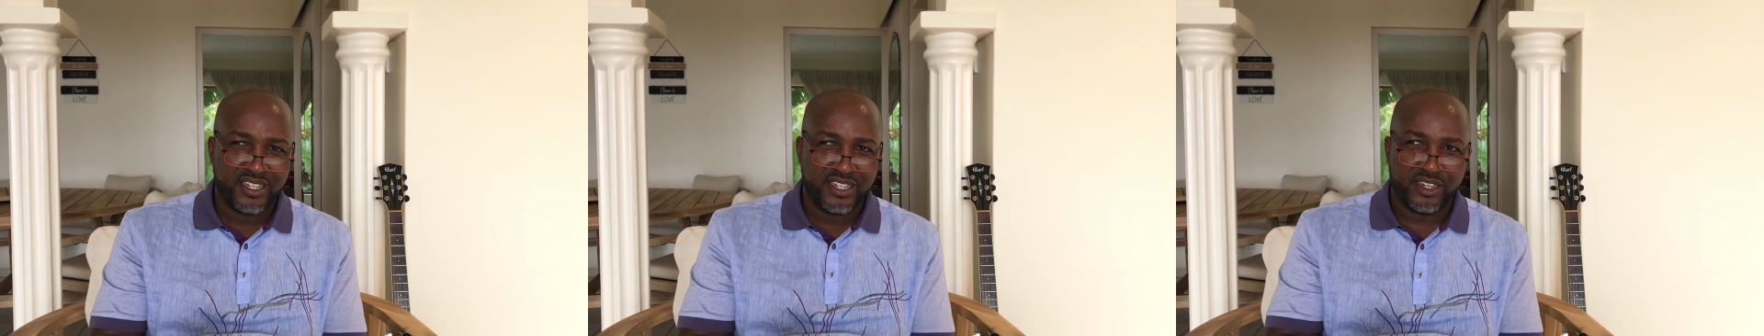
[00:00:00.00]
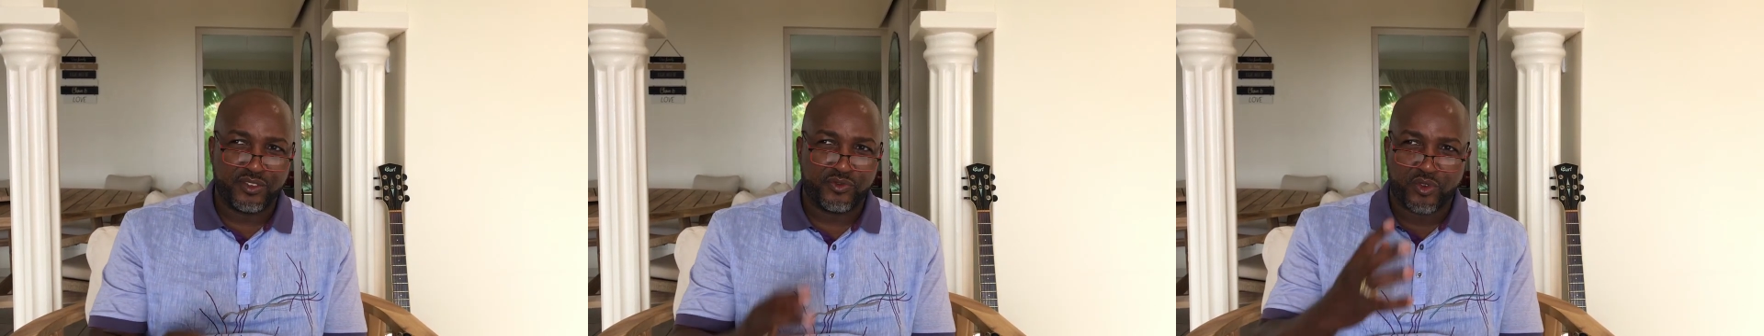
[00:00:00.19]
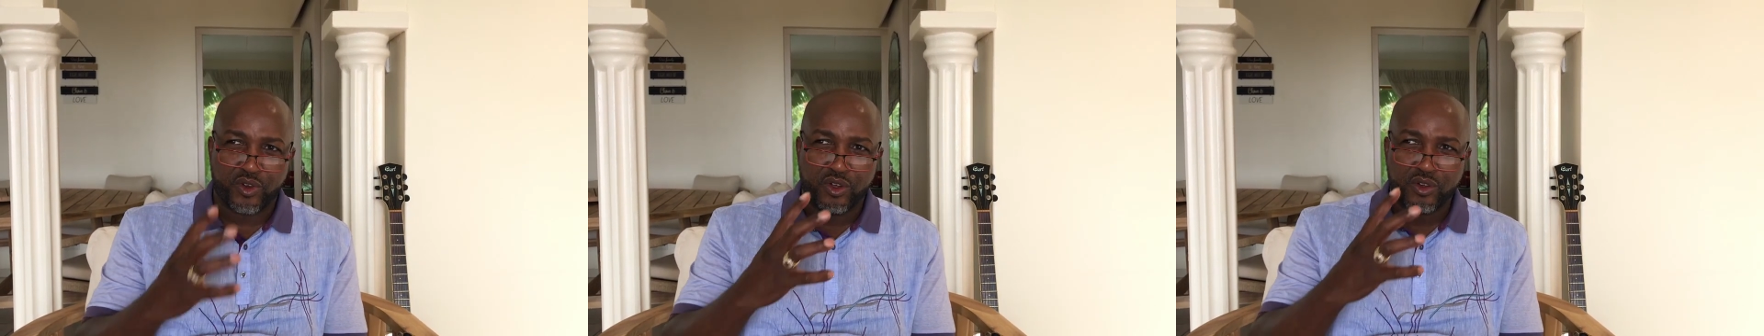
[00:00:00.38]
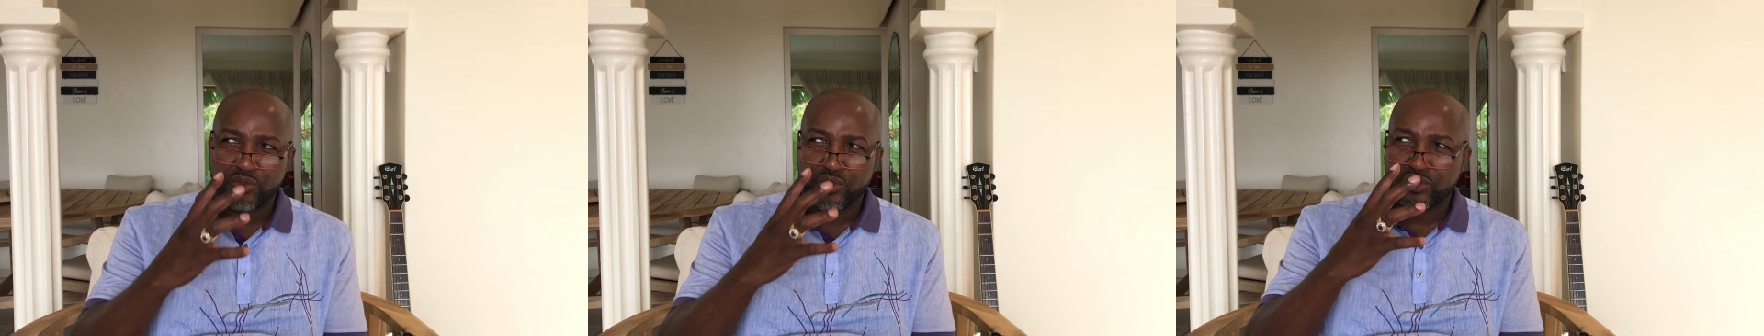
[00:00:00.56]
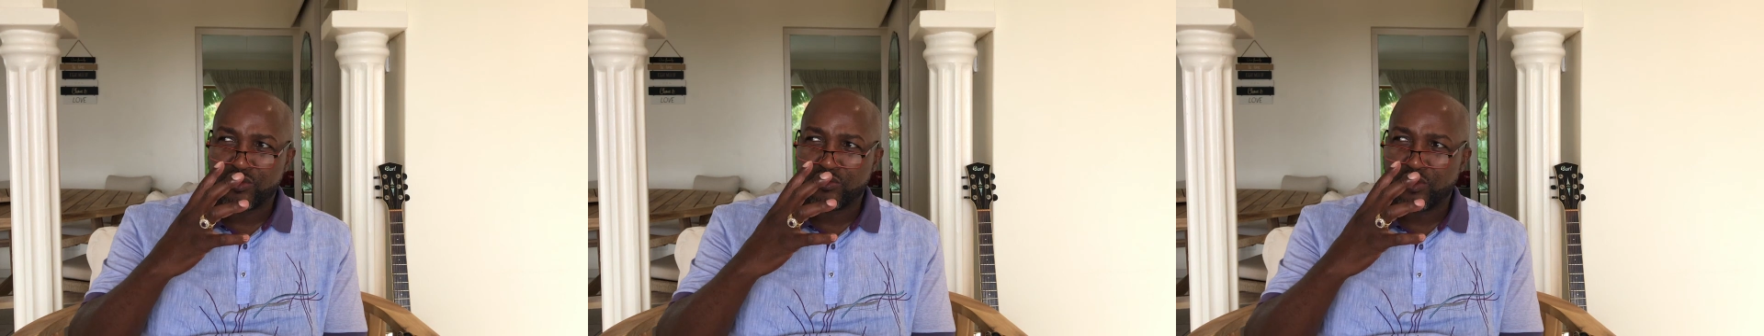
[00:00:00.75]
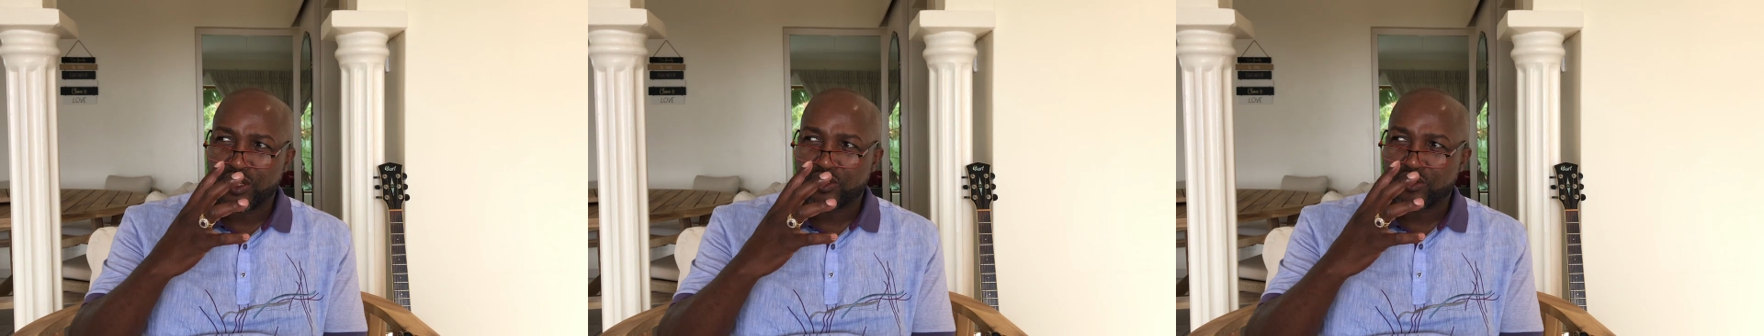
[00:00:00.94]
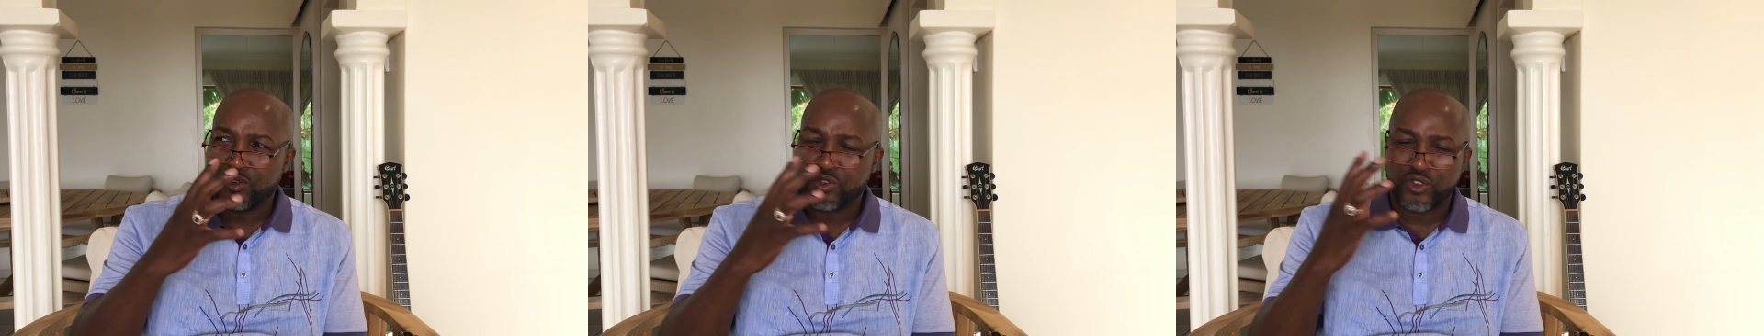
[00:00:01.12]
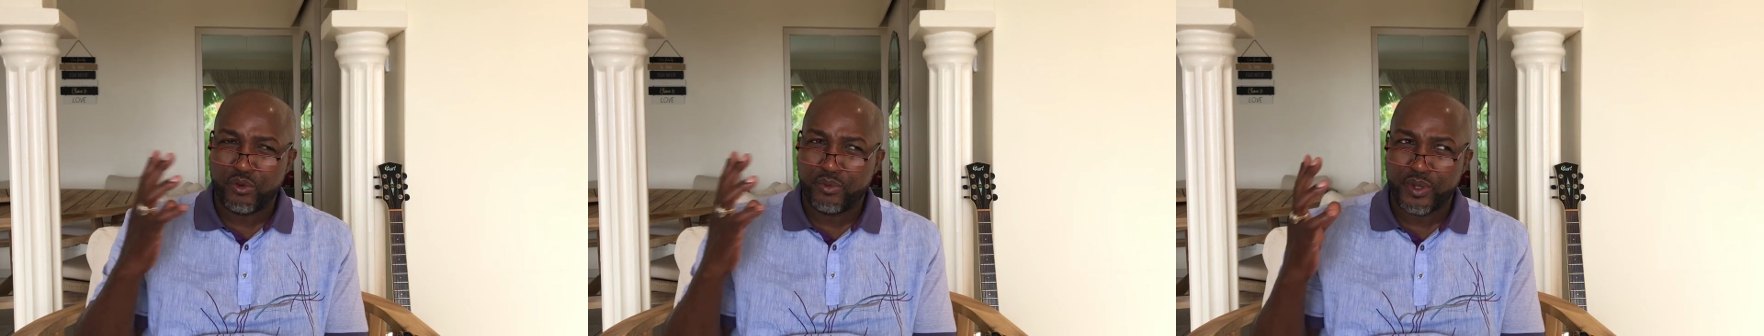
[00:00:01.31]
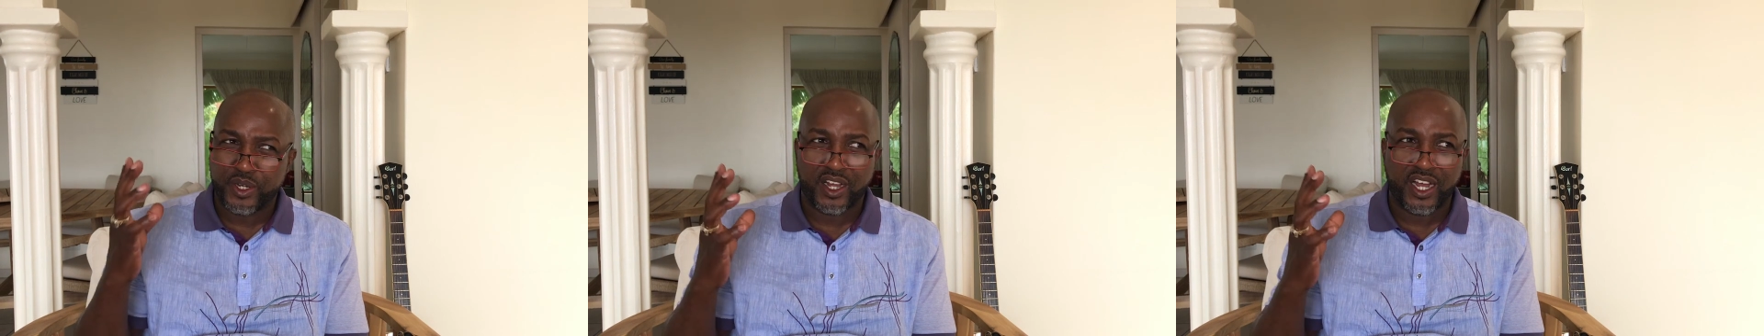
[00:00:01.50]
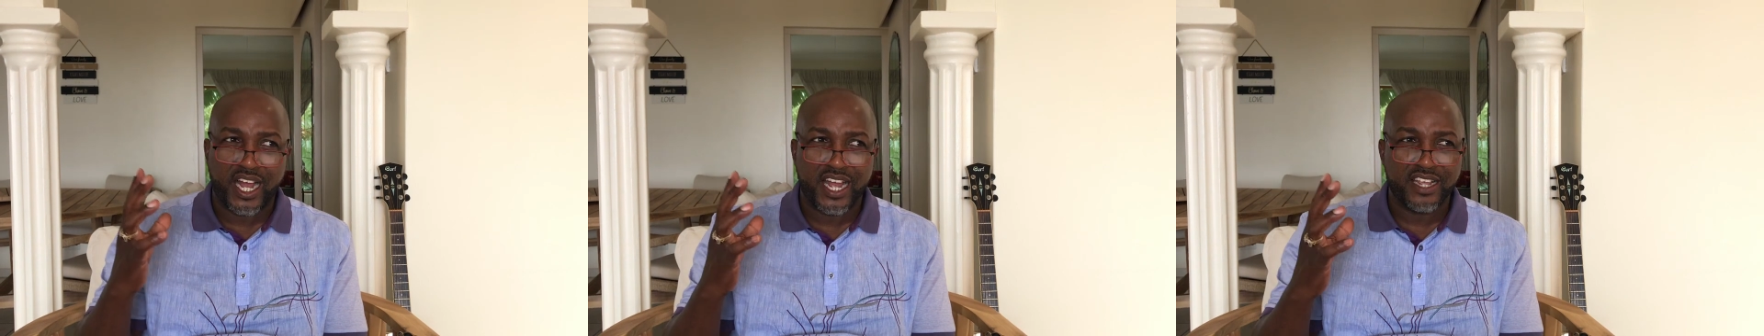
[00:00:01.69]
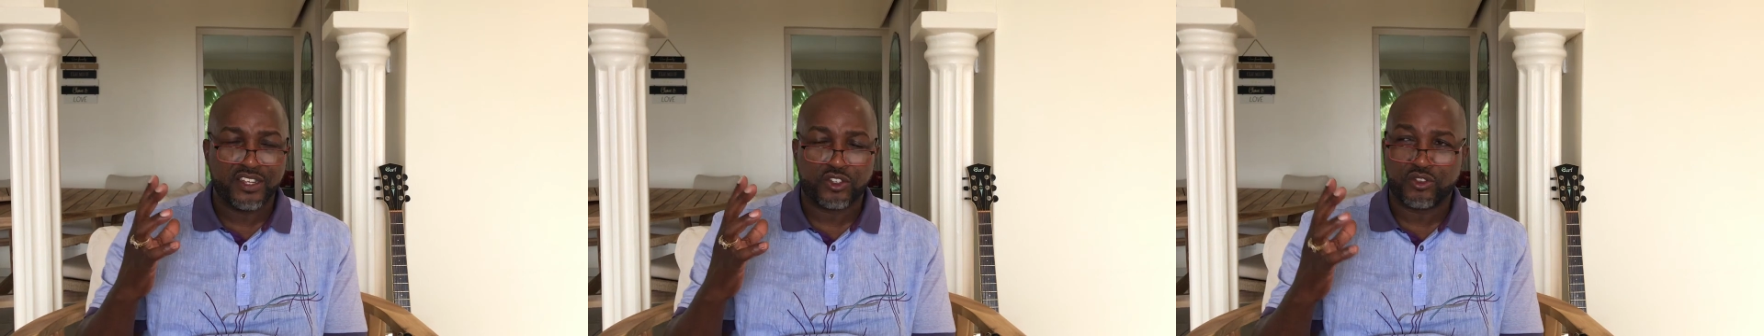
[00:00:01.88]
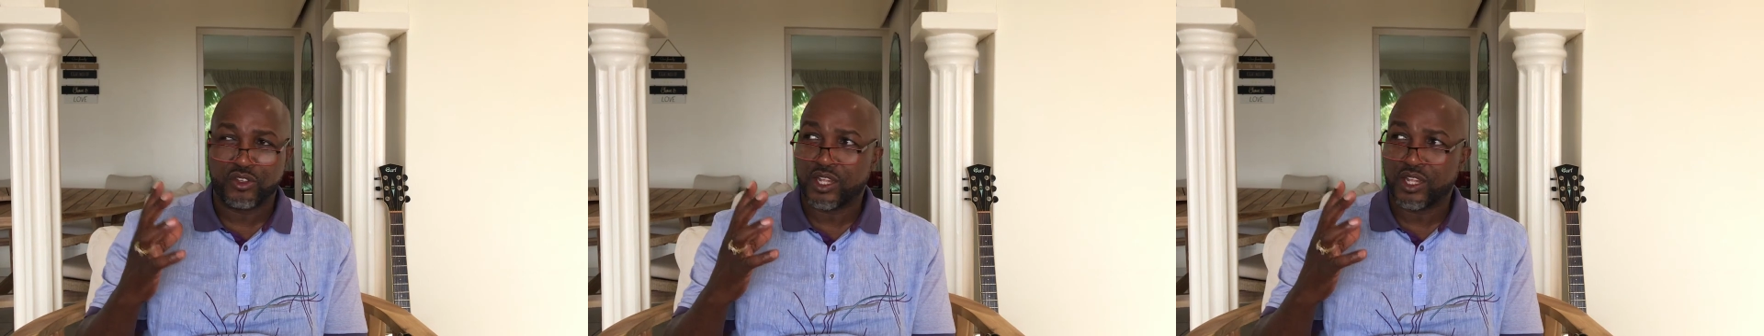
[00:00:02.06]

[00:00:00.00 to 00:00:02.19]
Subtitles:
If God was going to open our eyes so